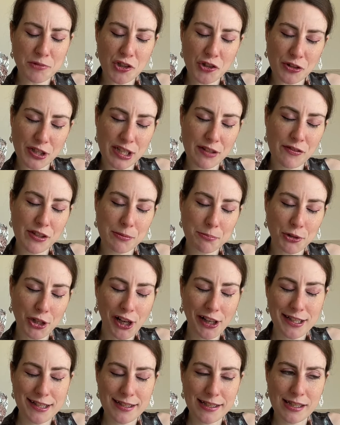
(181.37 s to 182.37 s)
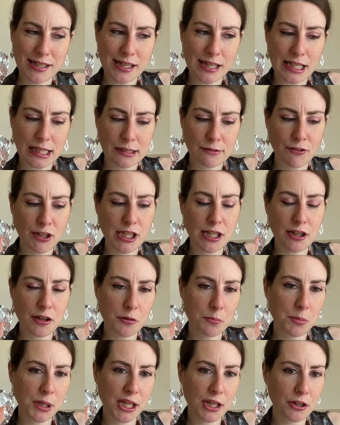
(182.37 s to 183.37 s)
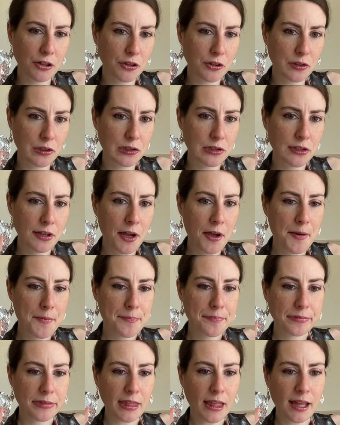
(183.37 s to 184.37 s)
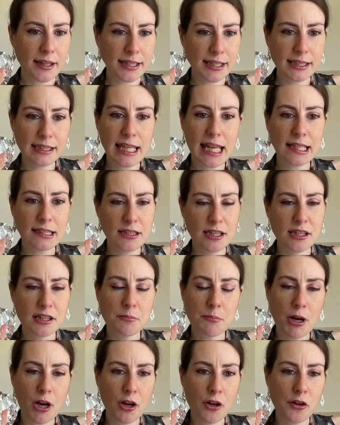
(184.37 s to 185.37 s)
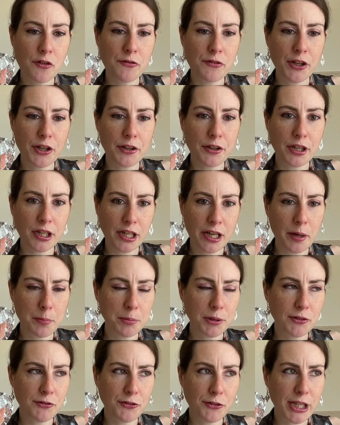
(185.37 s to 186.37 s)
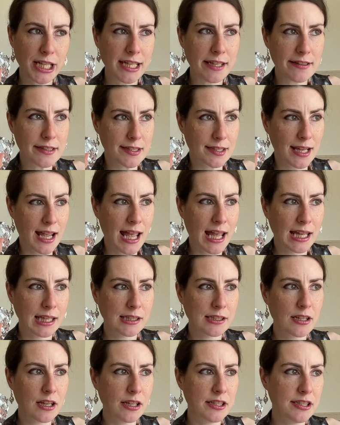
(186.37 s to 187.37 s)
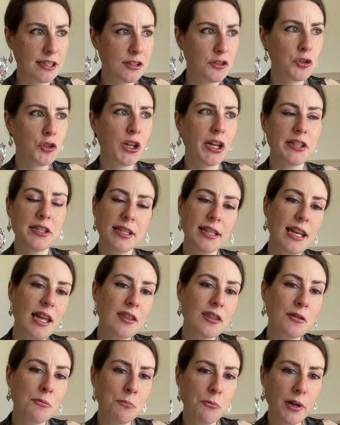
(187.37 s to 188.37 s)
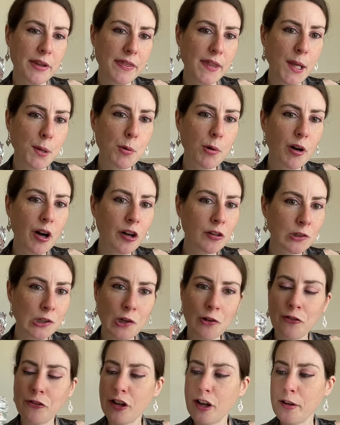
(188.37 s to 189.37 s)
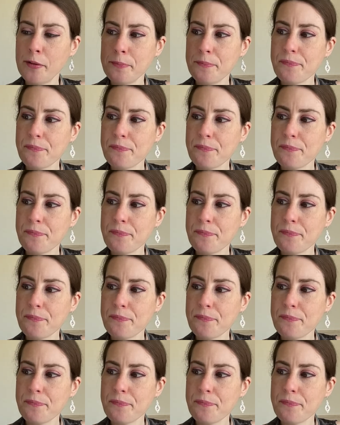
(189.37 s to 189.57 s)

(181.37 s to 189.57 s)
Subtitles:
not giving prices in this video because I collected them over a couple of weeks and I did try to get them when they were on offer.